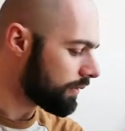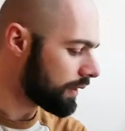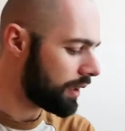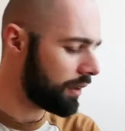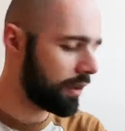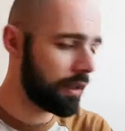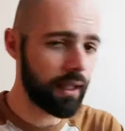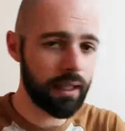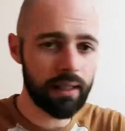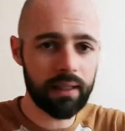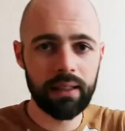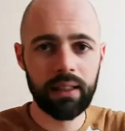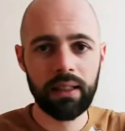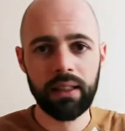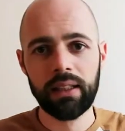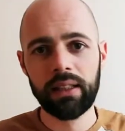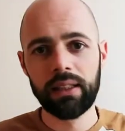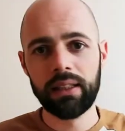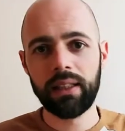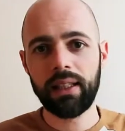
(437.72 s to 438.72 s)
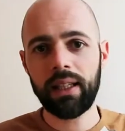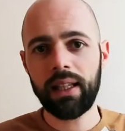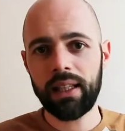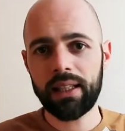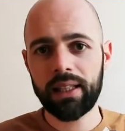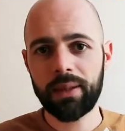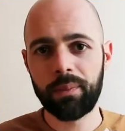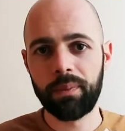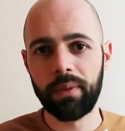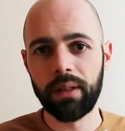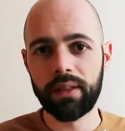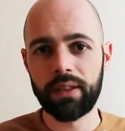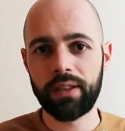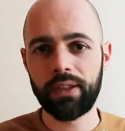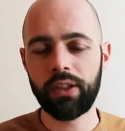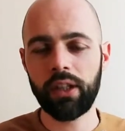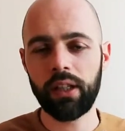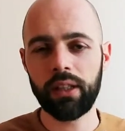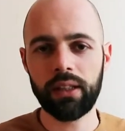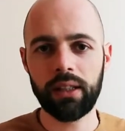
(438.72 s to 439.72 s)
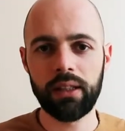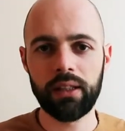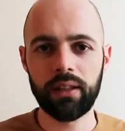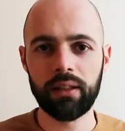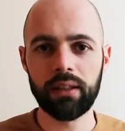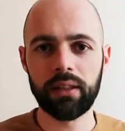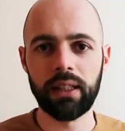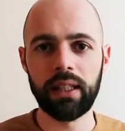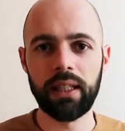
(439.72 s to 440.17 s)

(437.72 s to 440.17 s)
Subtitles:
All right, last but certainly not